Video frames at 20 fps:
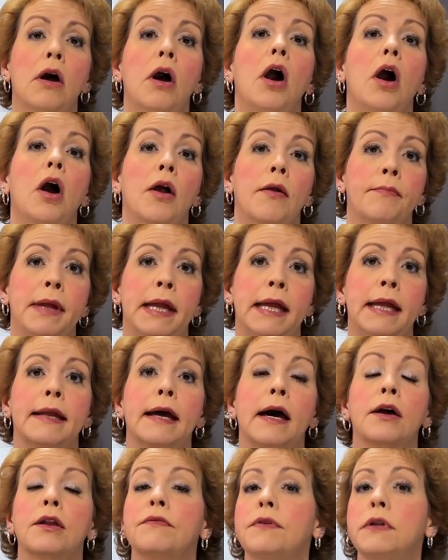are made
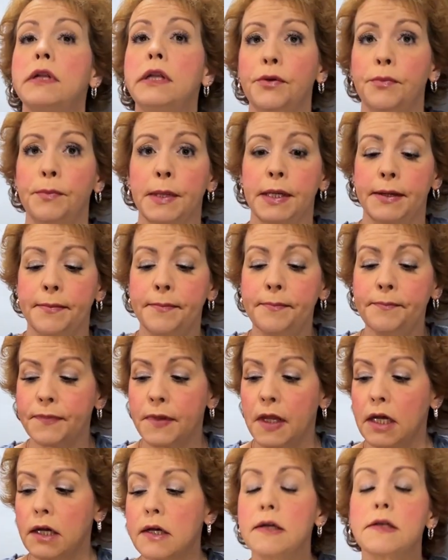out of aluminum,
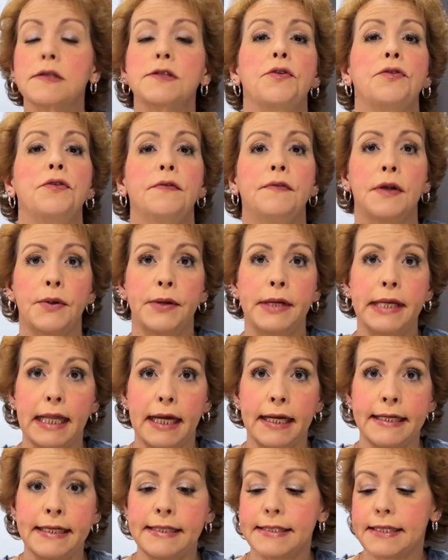so they're very
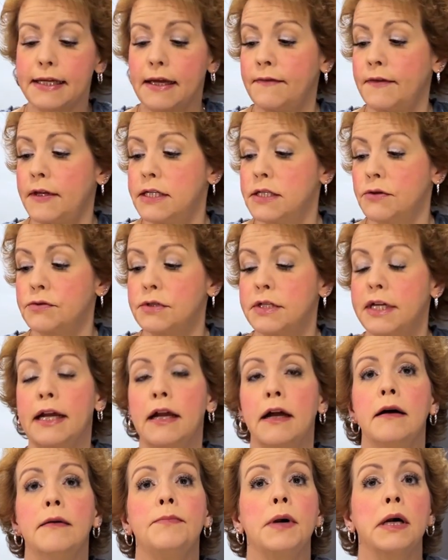light and they don't take
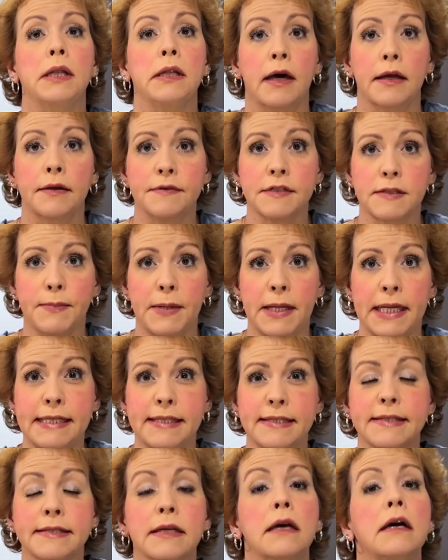up a lot of
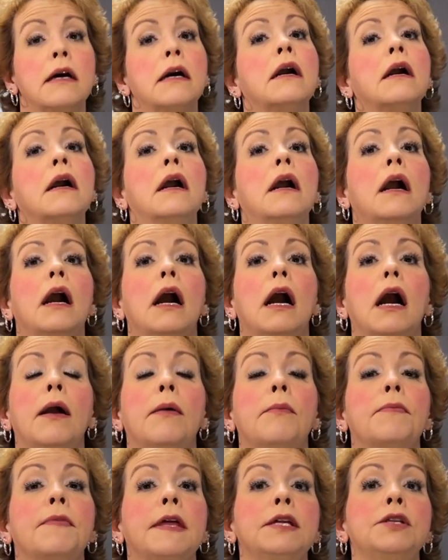space.
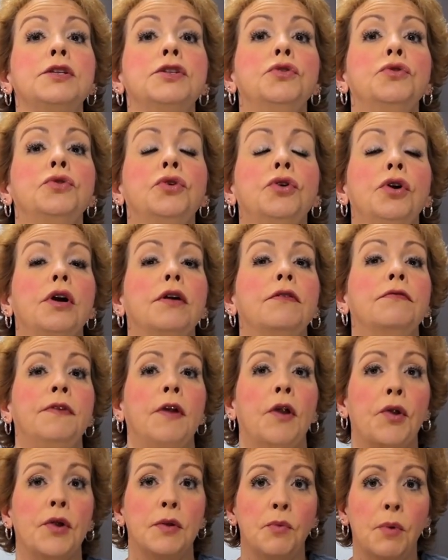They do cook
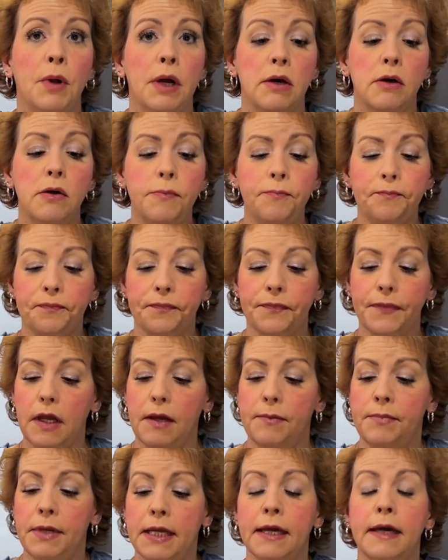very well
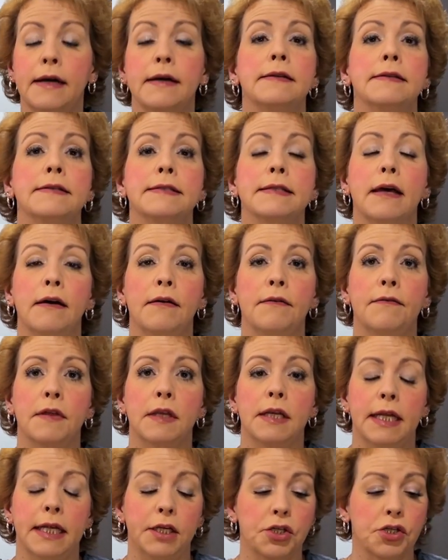because of the
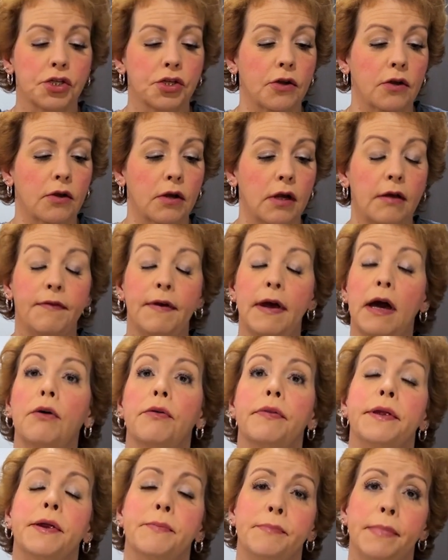nature of how
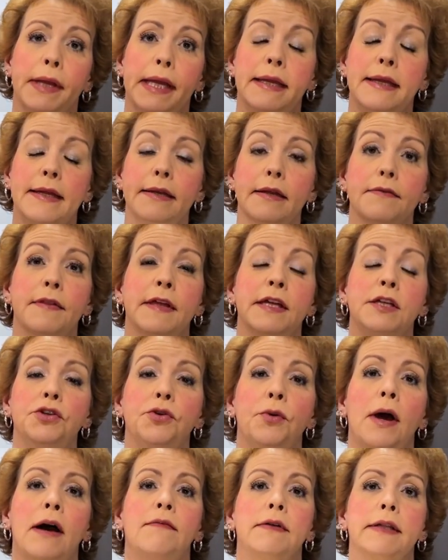they're made. They
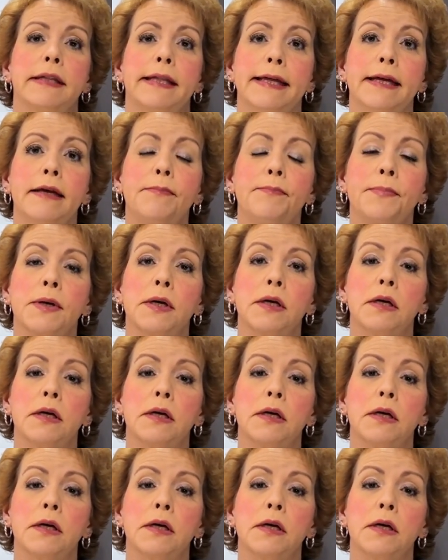do have a lip,